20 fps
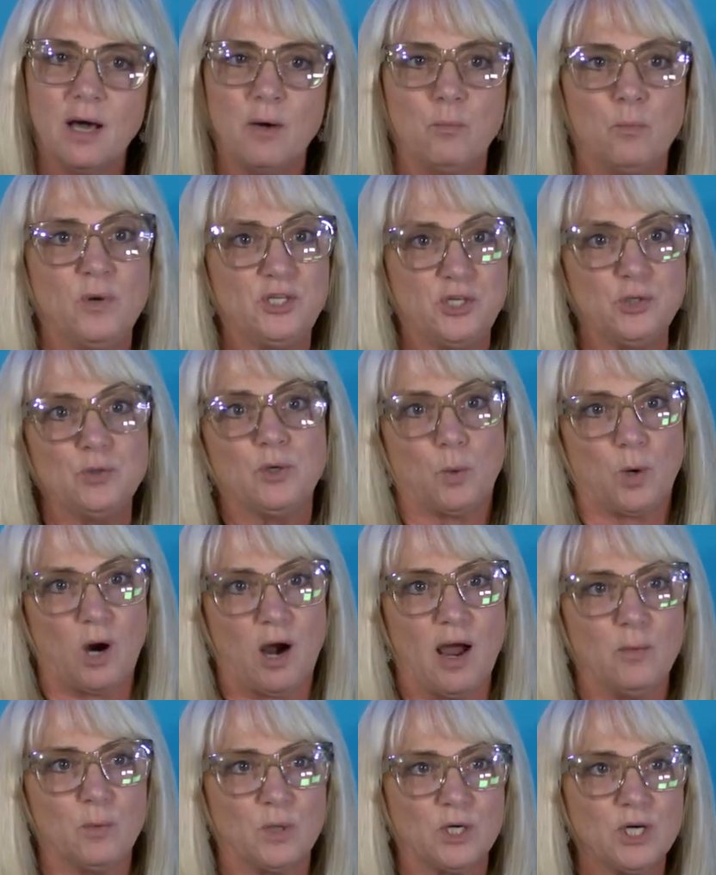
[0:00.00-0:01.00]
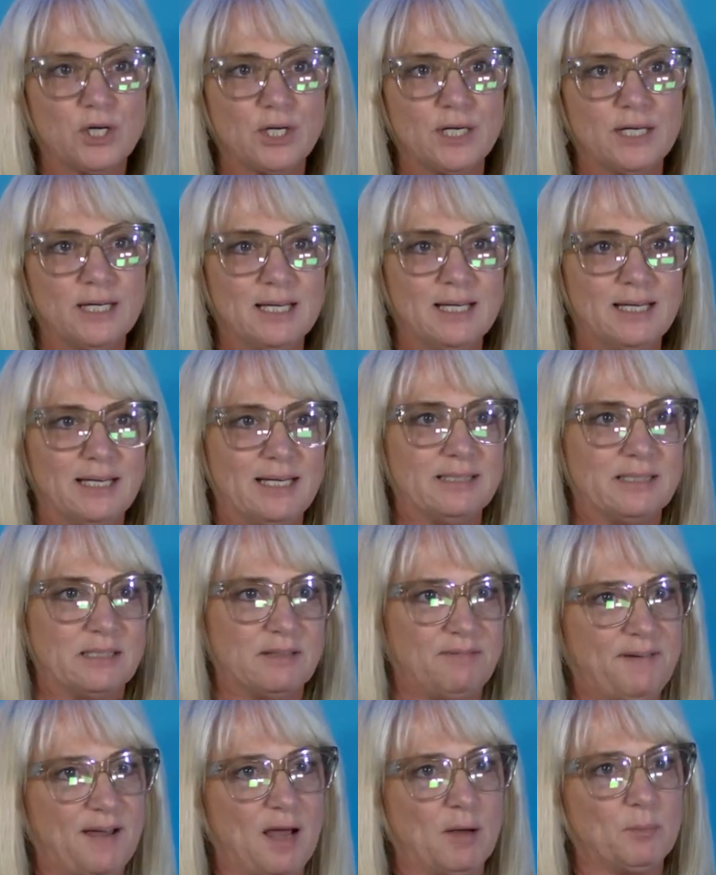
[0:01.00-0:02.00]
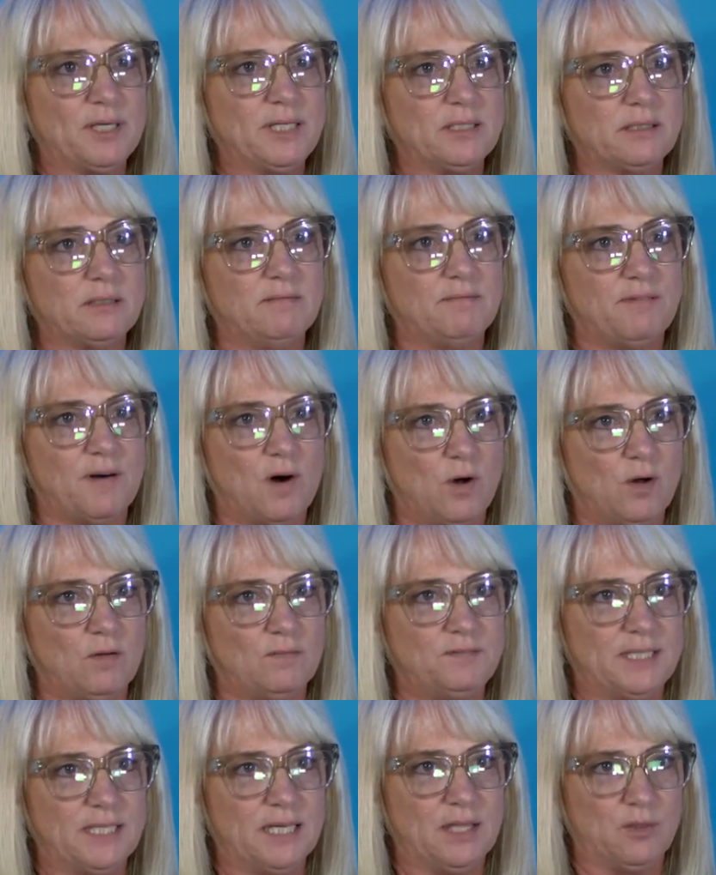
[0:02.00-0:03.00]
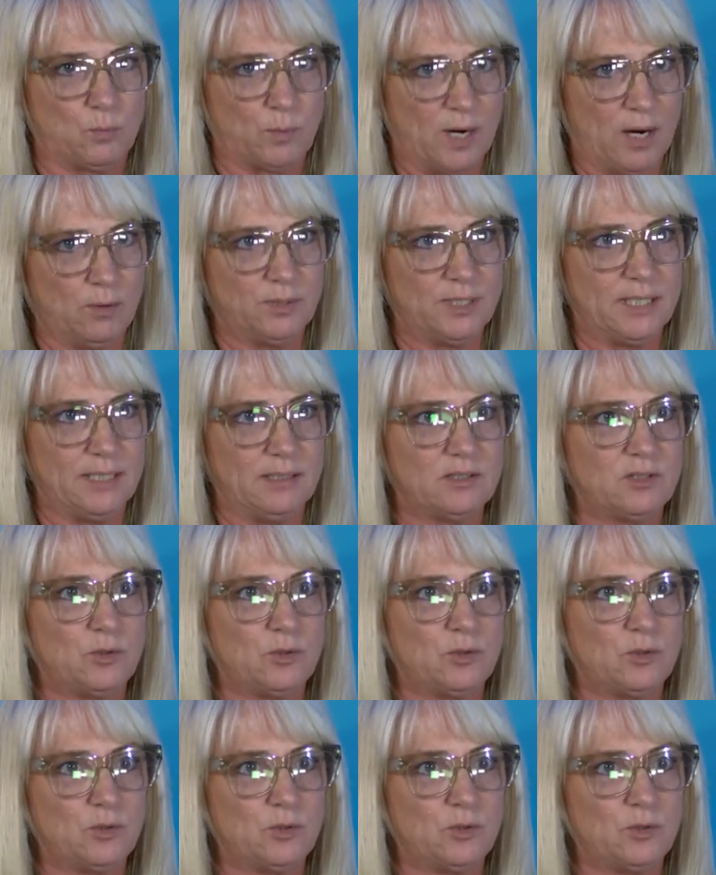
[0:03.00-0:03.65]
We do it where I work, is the family is involved in the rounding.